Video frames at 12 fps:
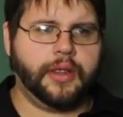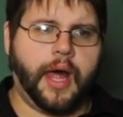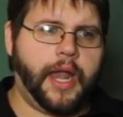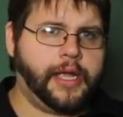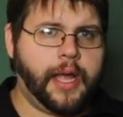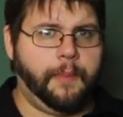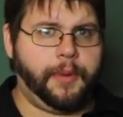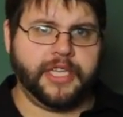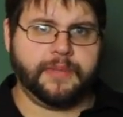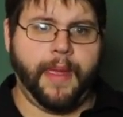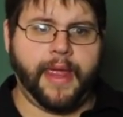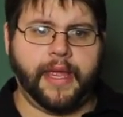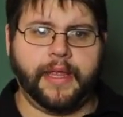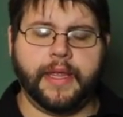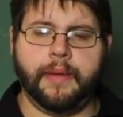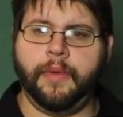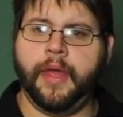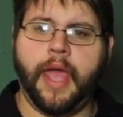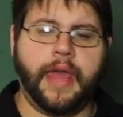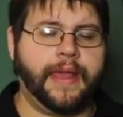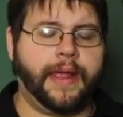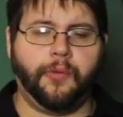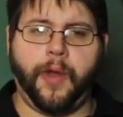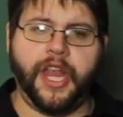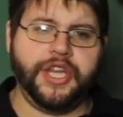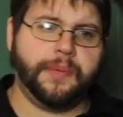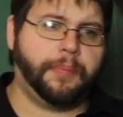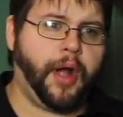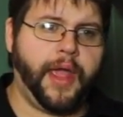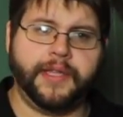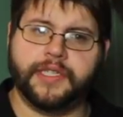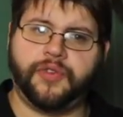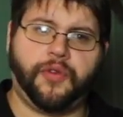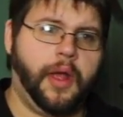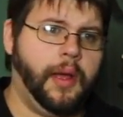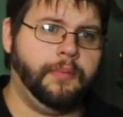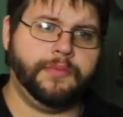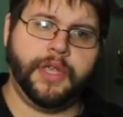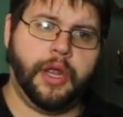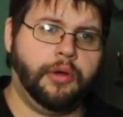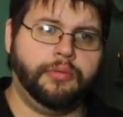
lot of companies making them, and they can range in prices from